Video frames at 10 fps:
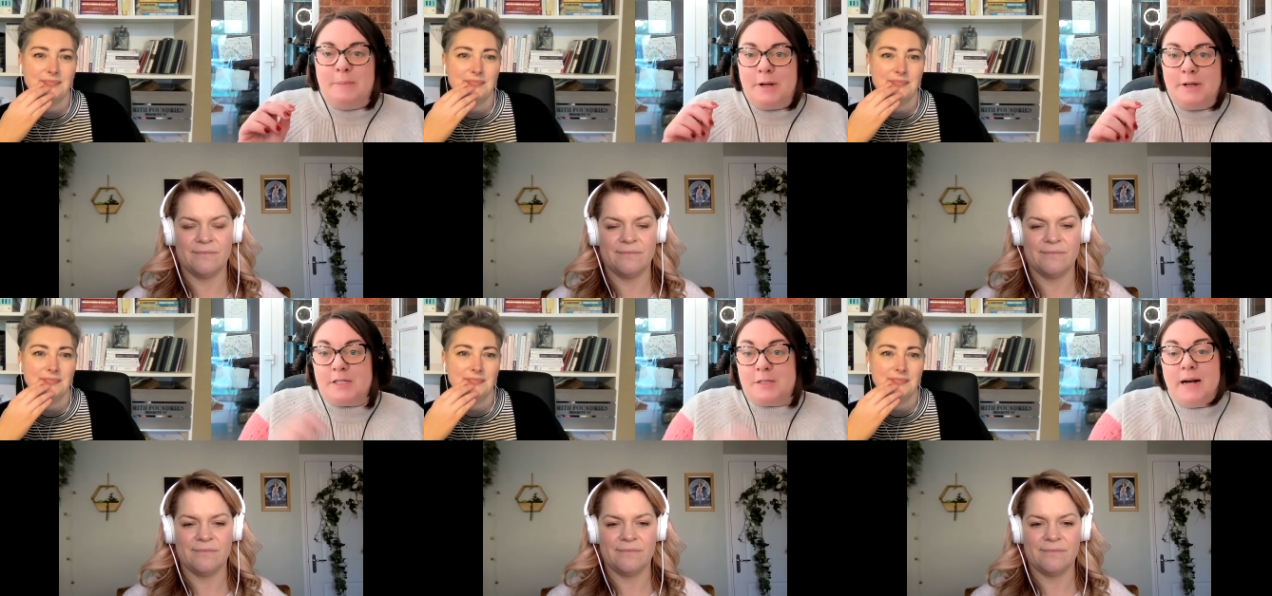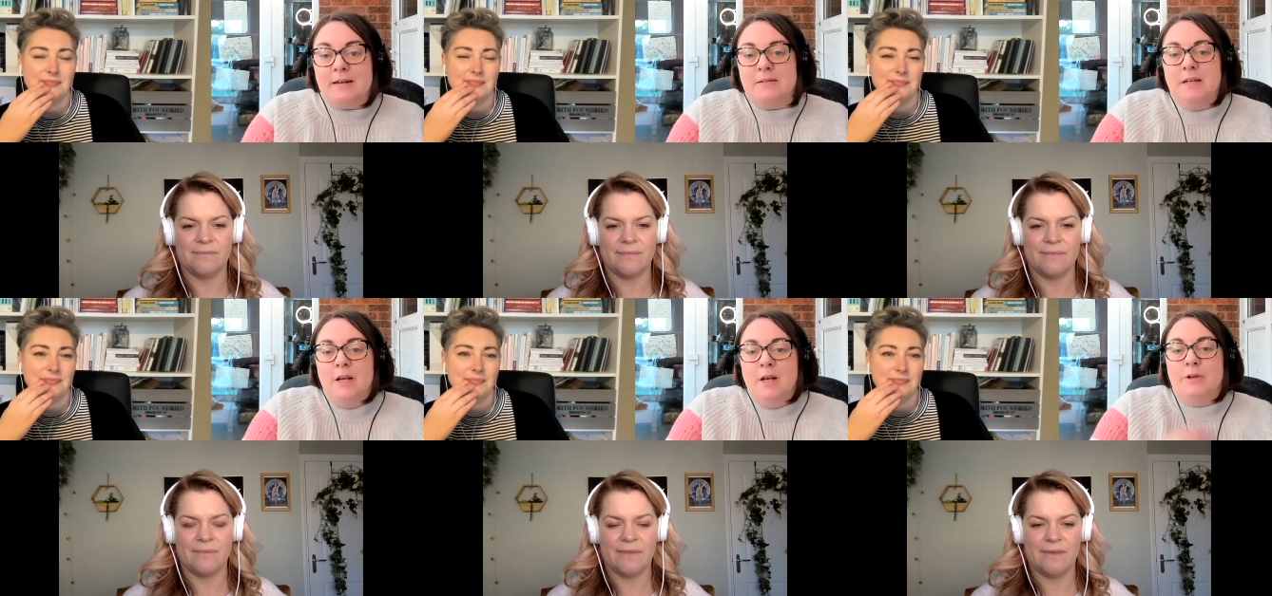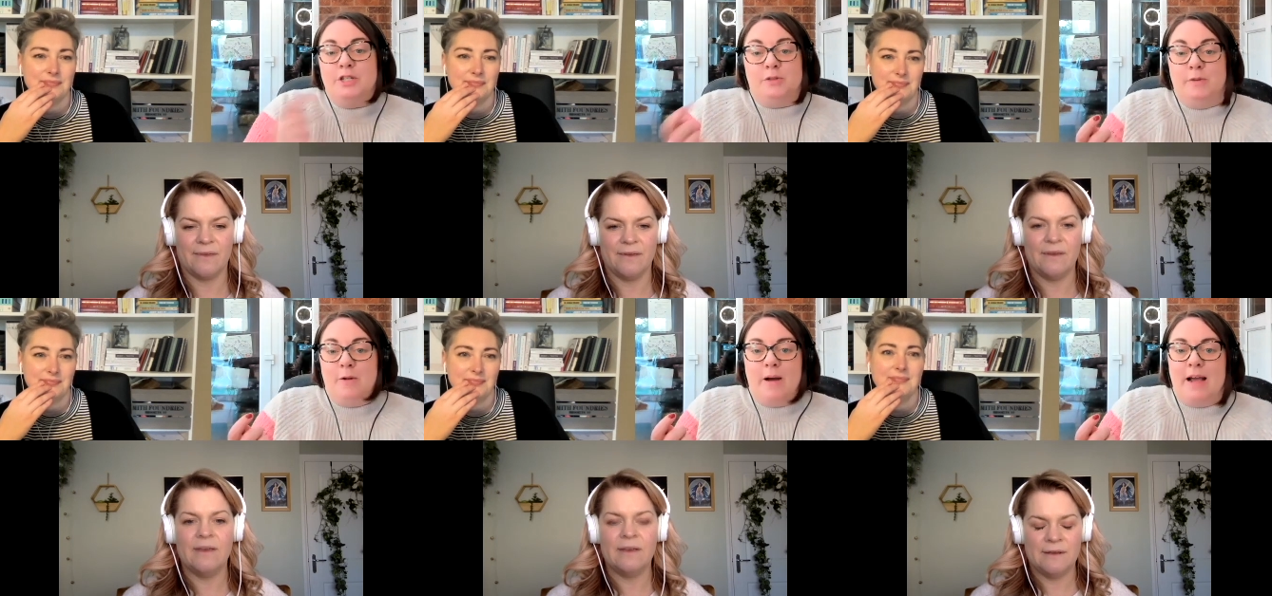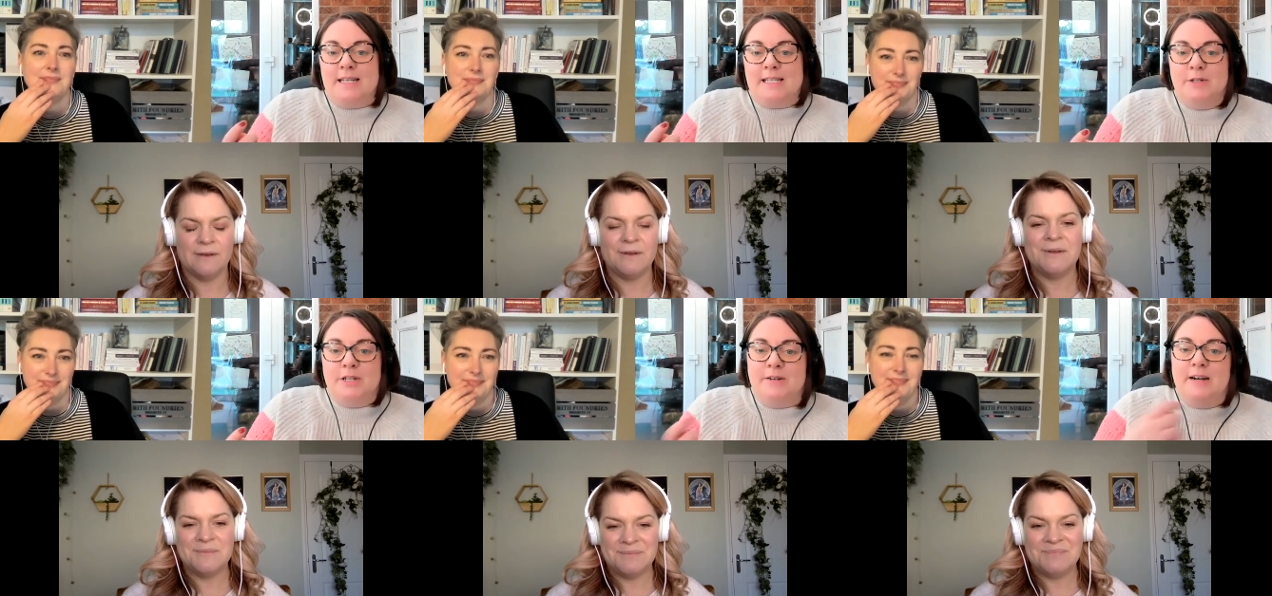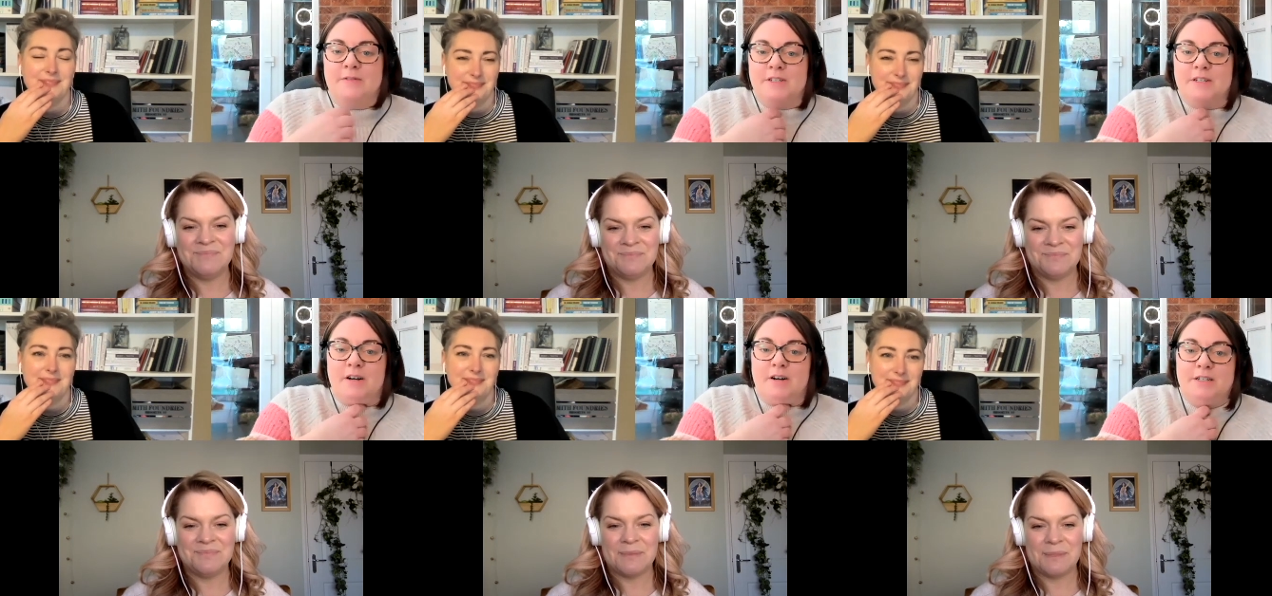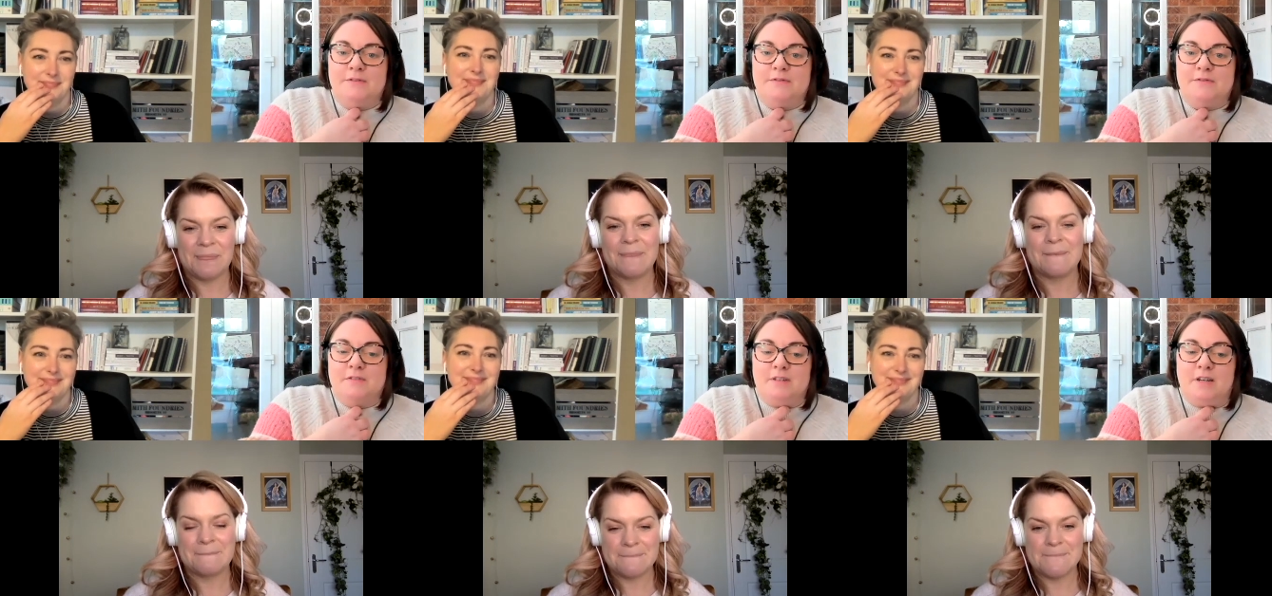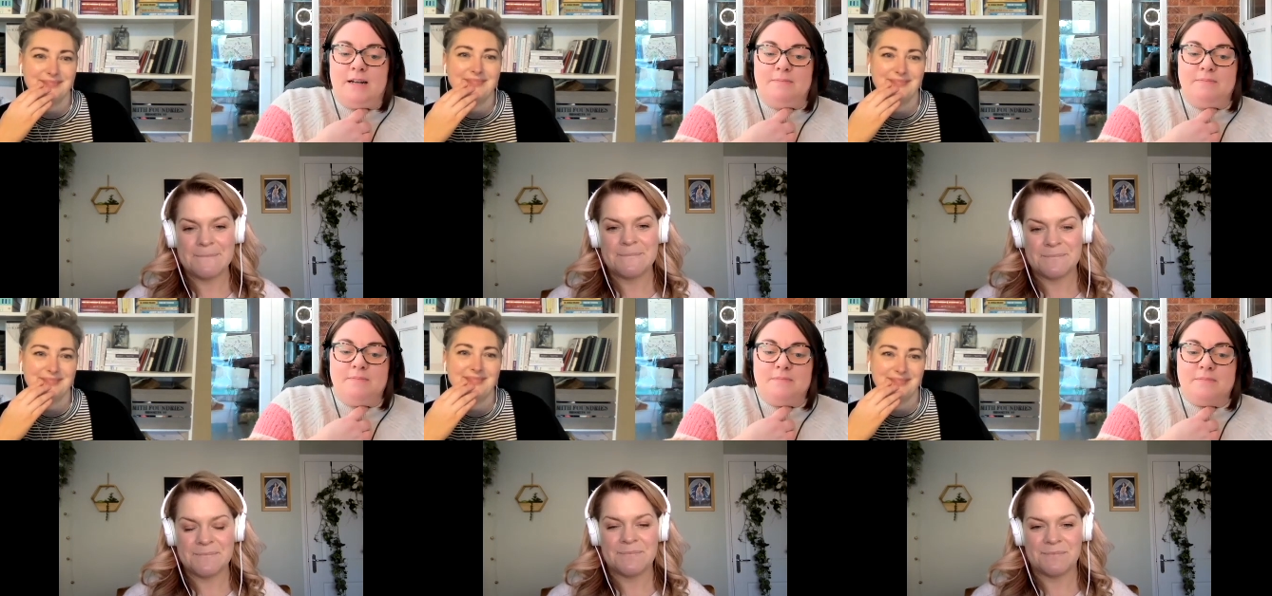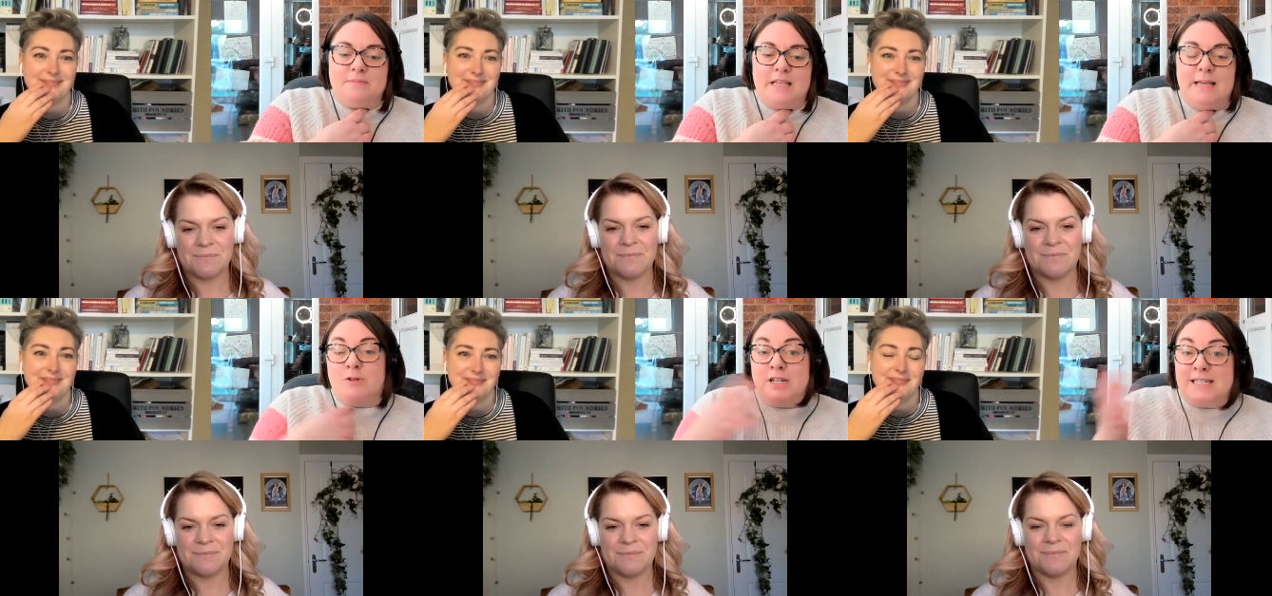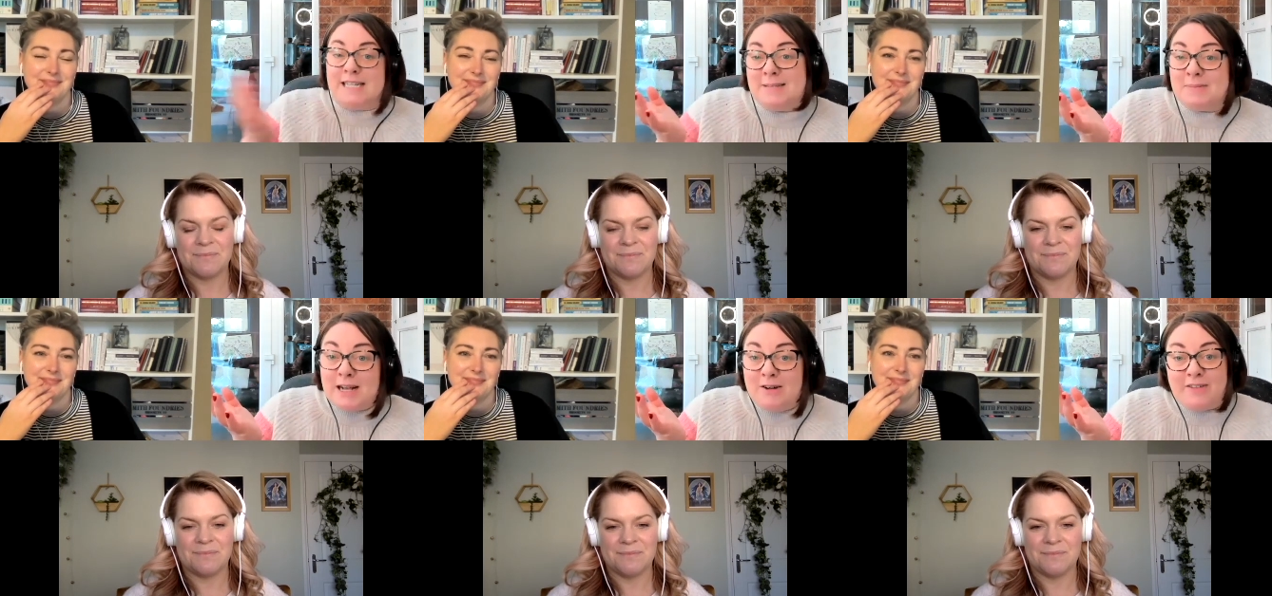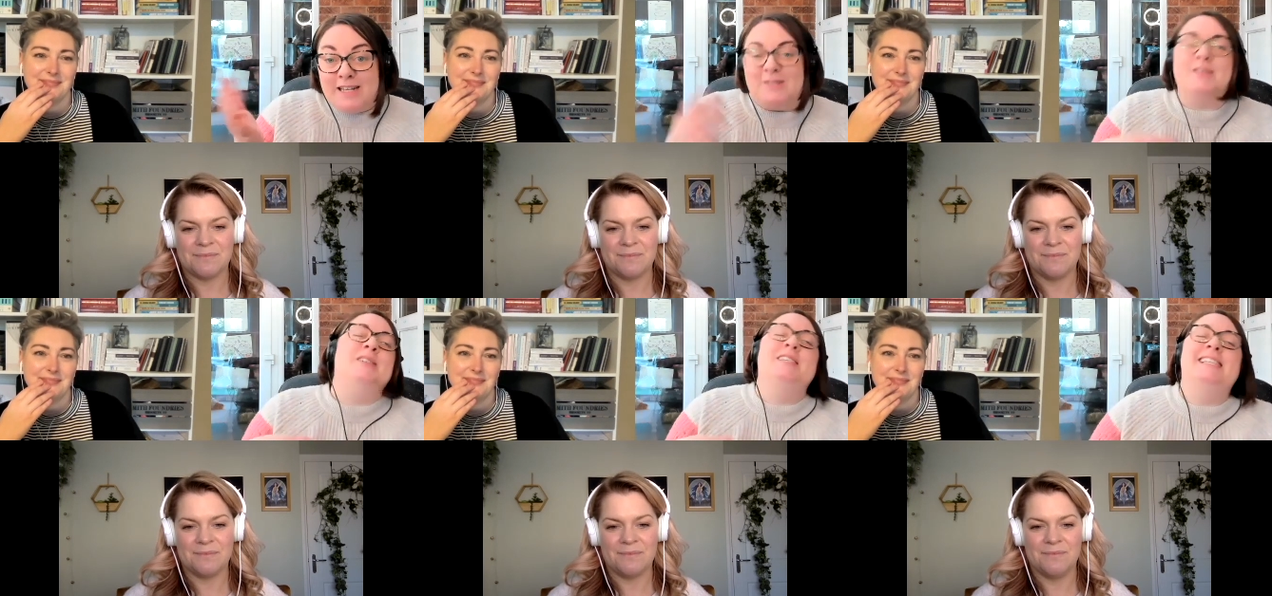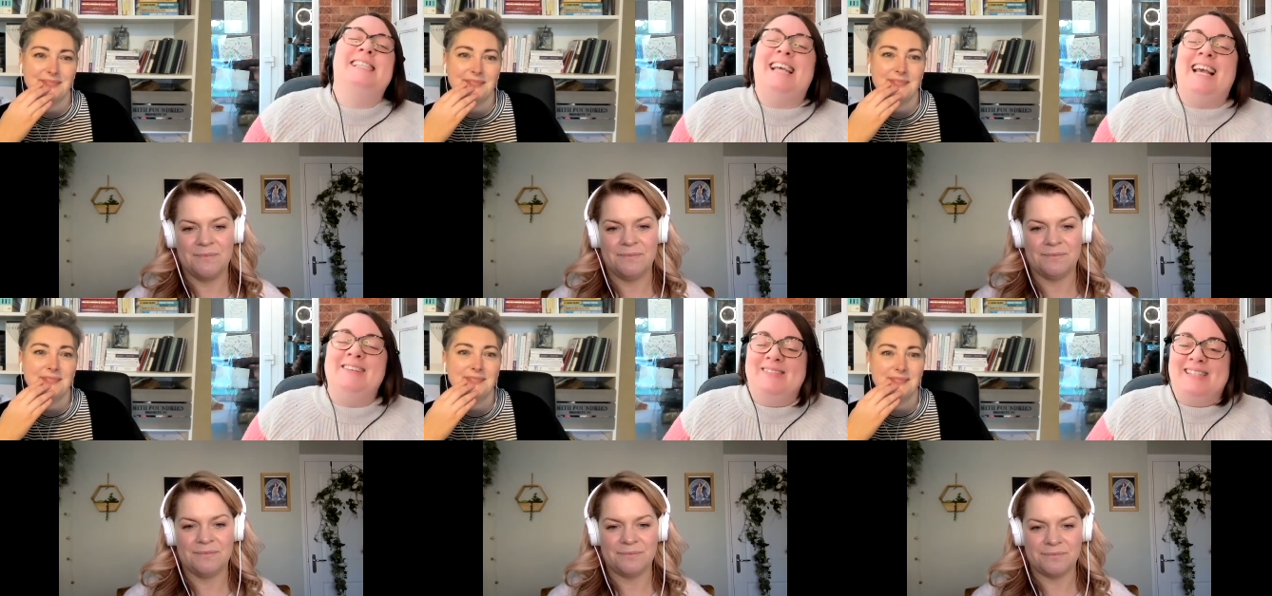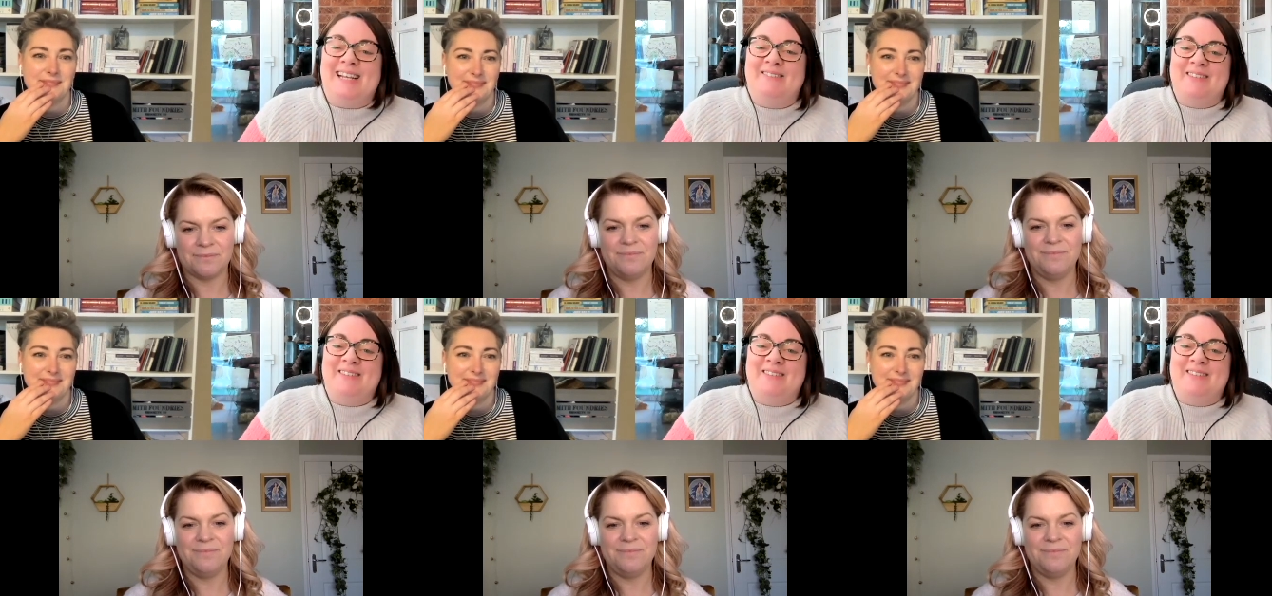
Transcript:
Speaker 1: and I use them in my social media posts as well, which is really great. So I don't have to kind of um, keep trying to take some selfies or